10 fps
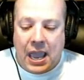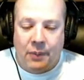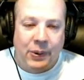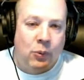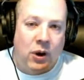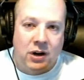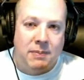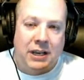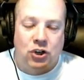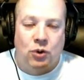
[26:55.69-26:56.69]
And we wanted to
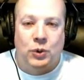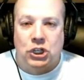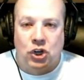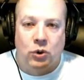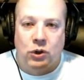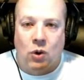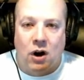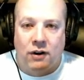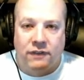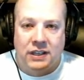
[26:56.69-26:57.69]
make sure we showed you
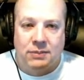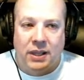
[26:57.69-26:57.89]
all of these